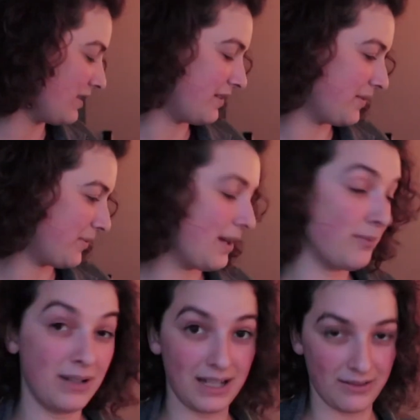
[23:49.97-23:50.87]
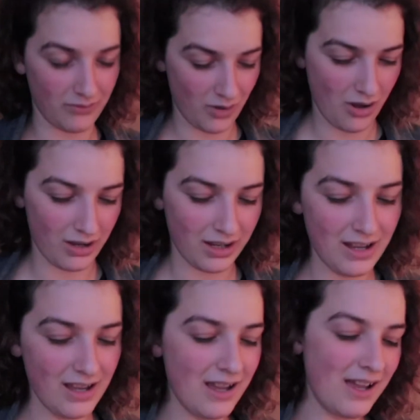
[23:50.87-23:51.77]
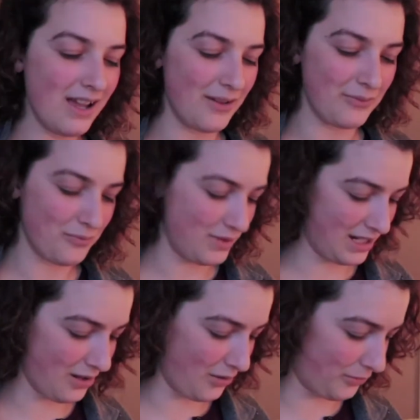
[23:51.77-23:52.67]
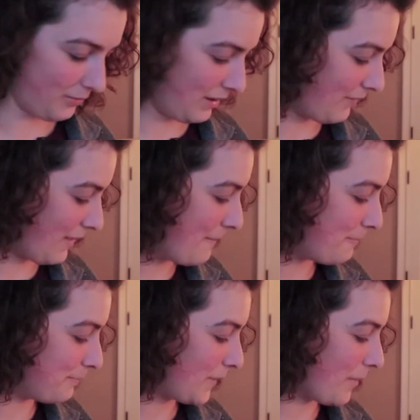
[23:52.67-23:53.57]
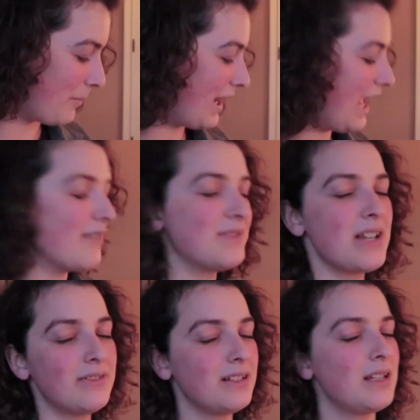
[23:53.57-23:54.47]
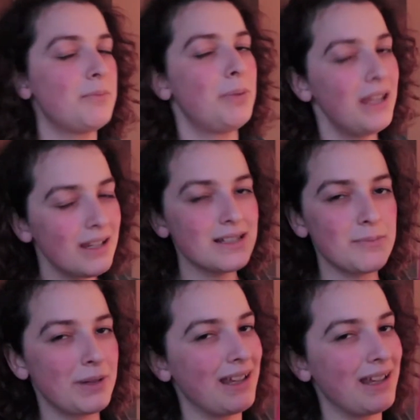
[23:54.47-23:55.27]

to do a reading vlog of reading all 3 of them, but I have definitely peeked a bit